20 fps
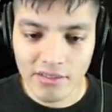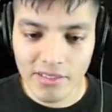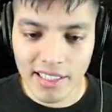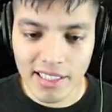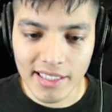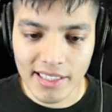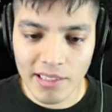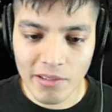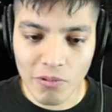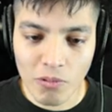
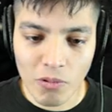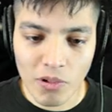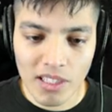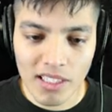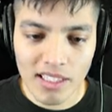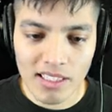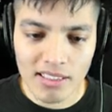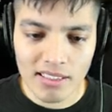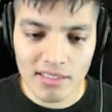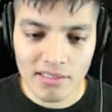Wait, there
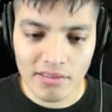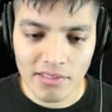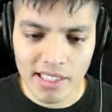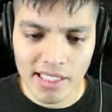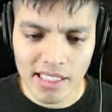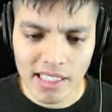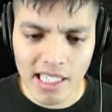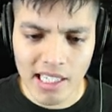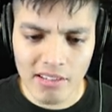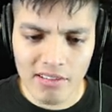was...
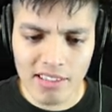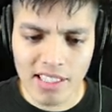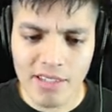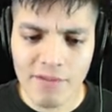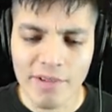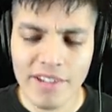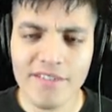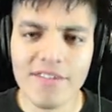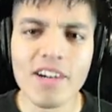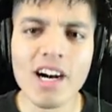Wait, I don't
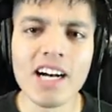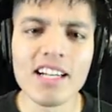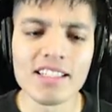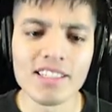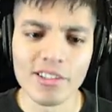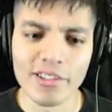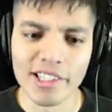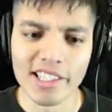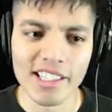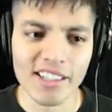think we've
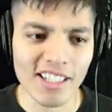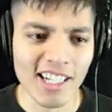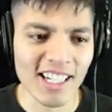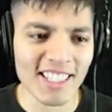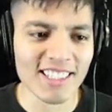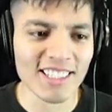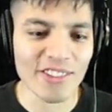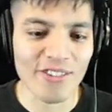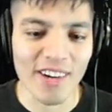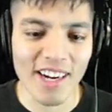gone through here.
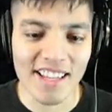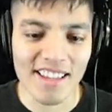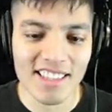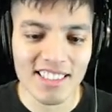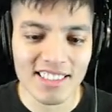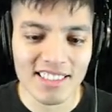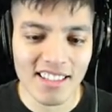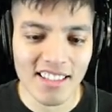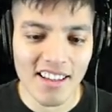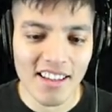Let's try
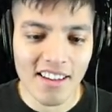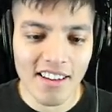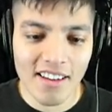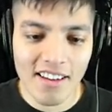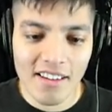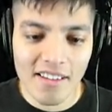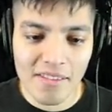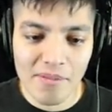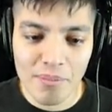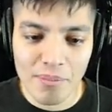this
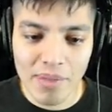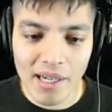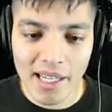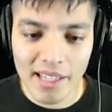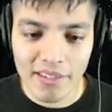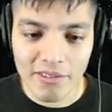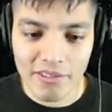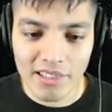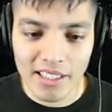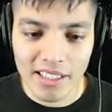
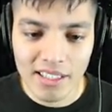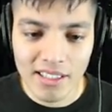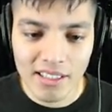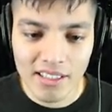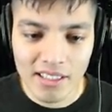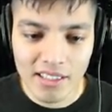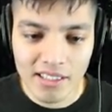pathway.